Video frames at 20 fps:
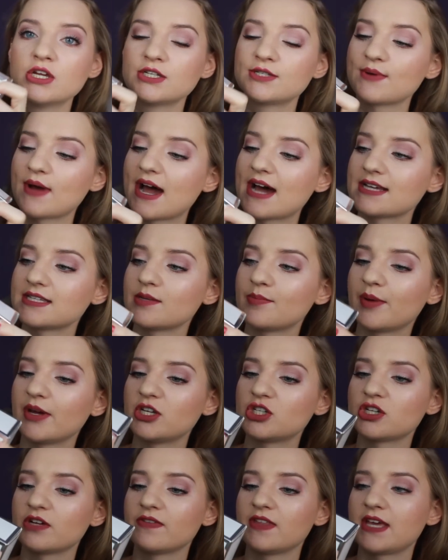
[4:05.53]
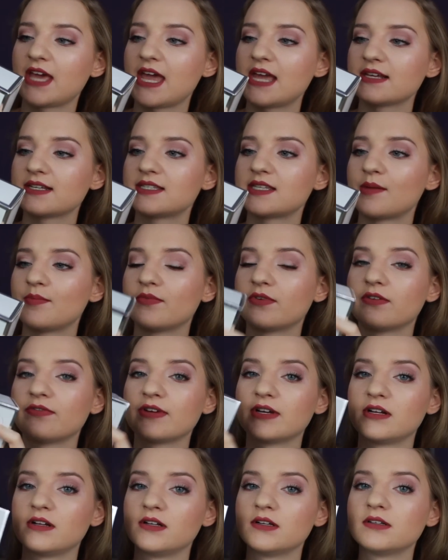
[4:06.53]
So it has a bunch of the Kate
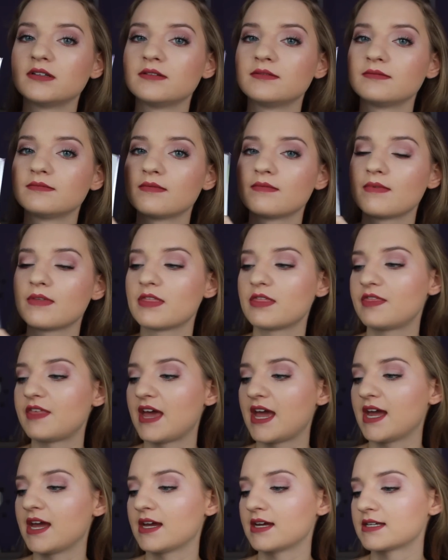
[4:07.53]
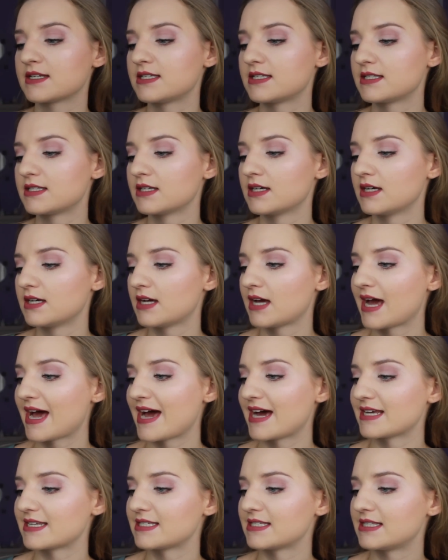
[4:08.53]
Somerville things,
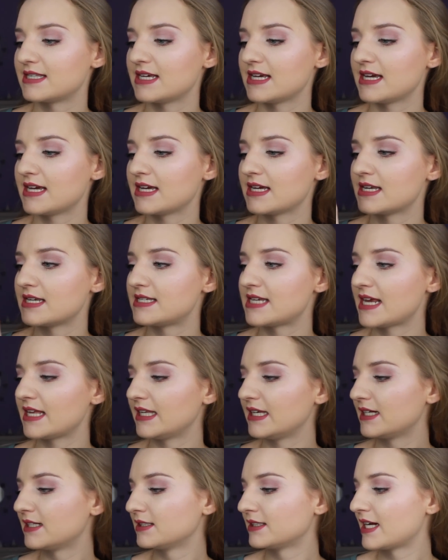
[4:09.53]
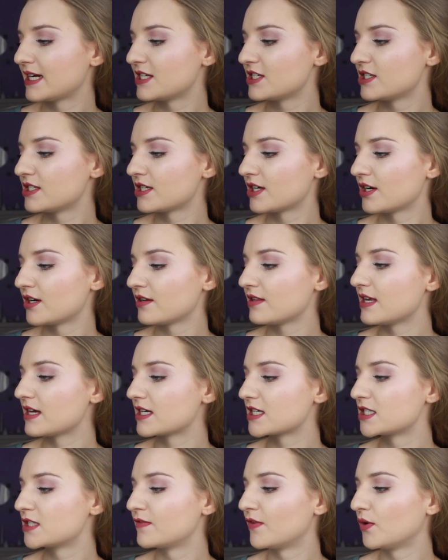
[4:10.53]
has the daily cleanser,
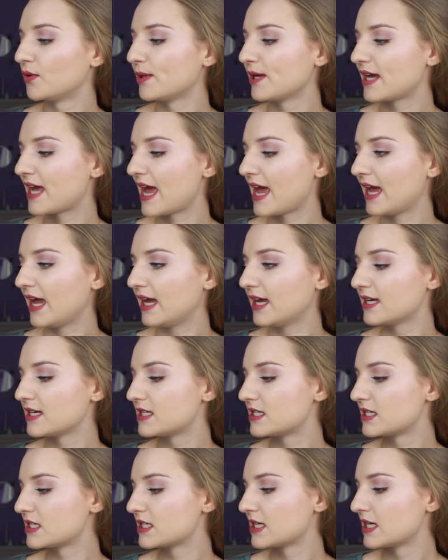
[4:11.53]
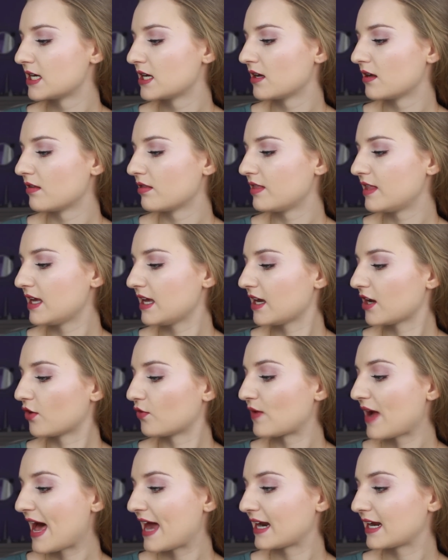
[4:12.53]
the exfoliate, the
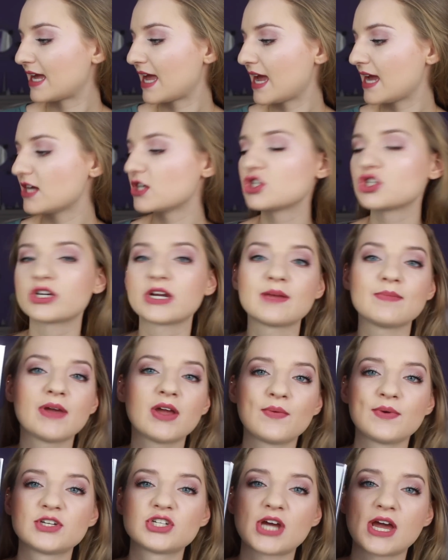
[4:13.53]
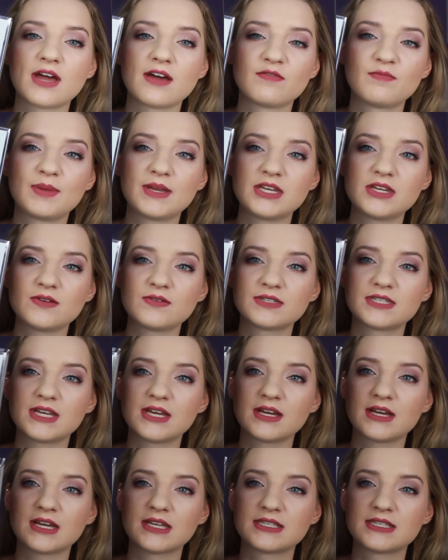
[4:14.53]
eradicate treatment, which I have been using.